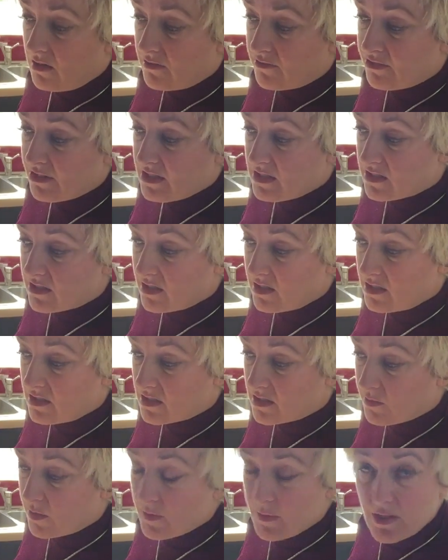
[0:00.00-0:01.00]
For
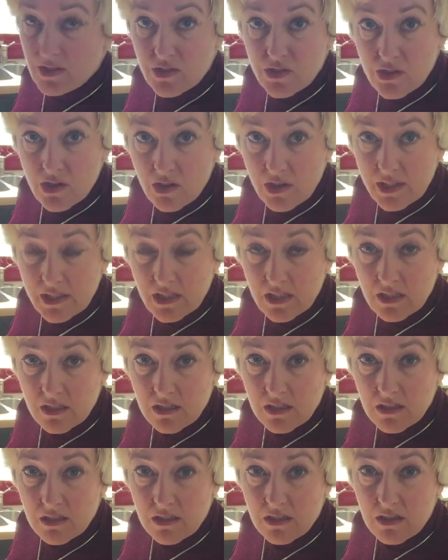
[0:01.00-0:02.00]
instance, when I went to
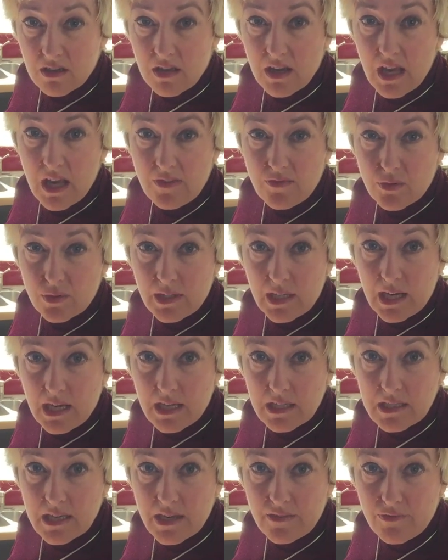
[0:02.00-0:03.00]
China, everyone
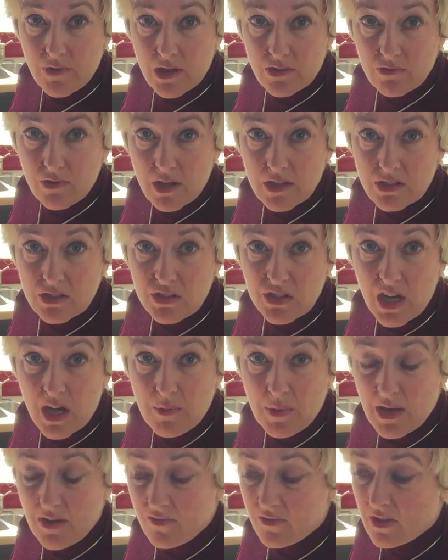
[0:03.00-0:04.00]
had egg fried rice and chow
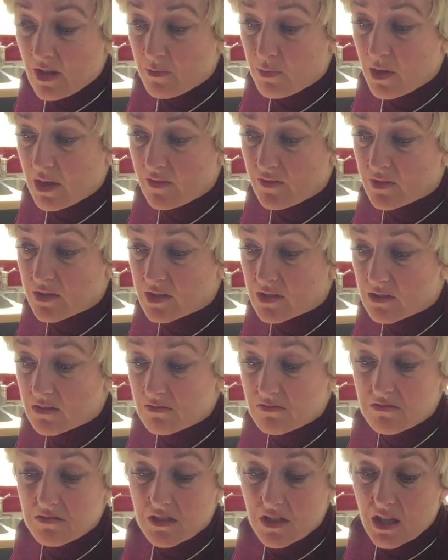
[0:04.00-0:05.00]
mein for their breakfast.
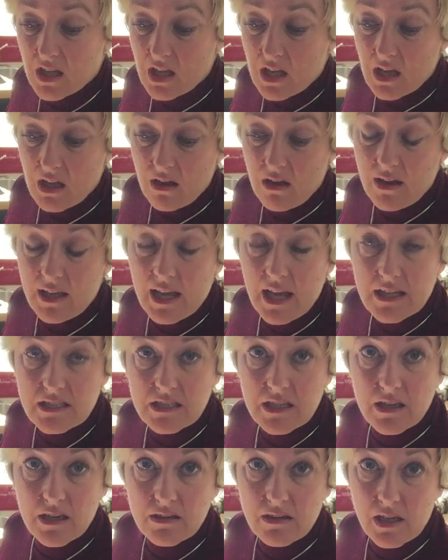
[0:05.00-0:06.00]
I had
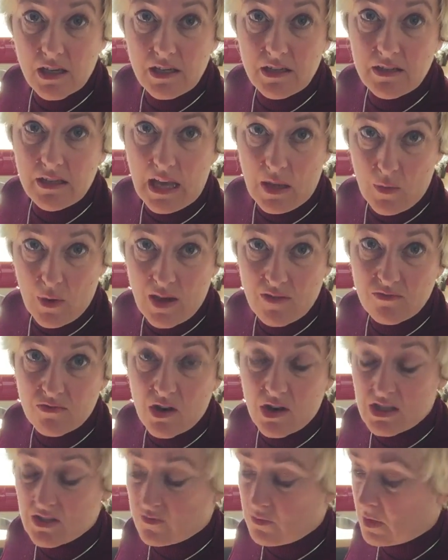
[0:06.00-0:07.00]
it, and now I have
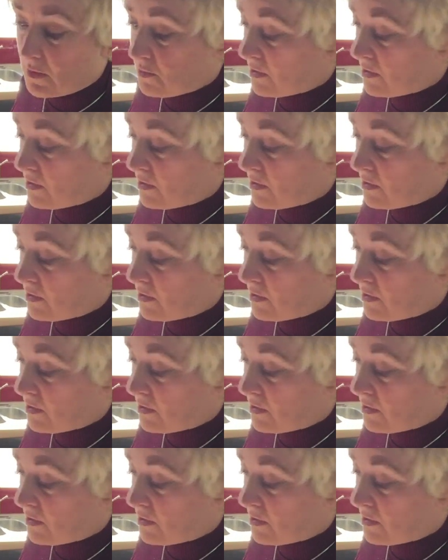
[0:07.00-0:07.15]
rice for my